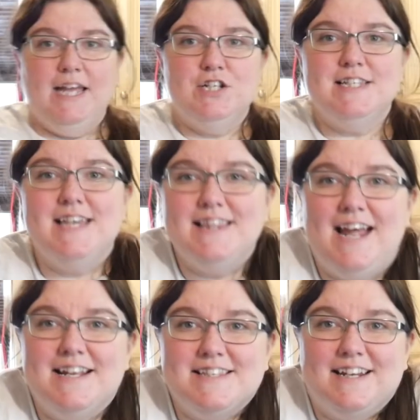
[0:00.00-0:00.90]
And just like
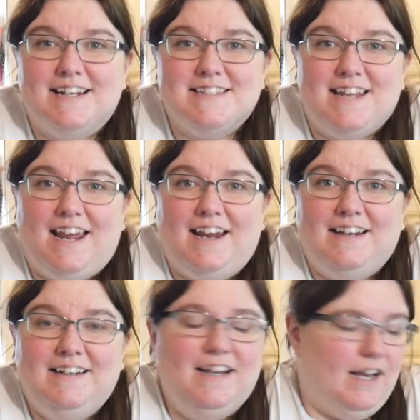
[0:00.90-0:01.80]
that, it's the next
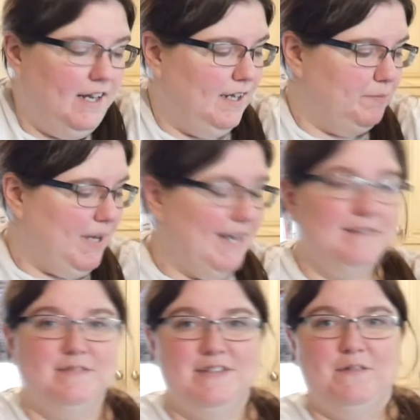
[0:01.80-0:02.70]
day. Um,
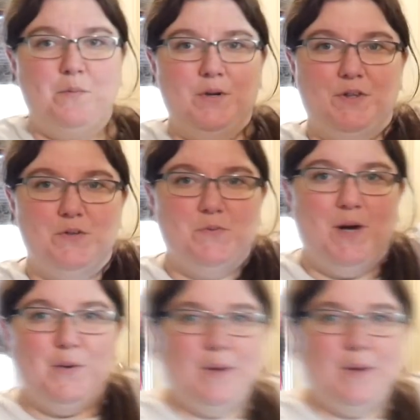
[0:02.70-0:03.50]
I never put this wine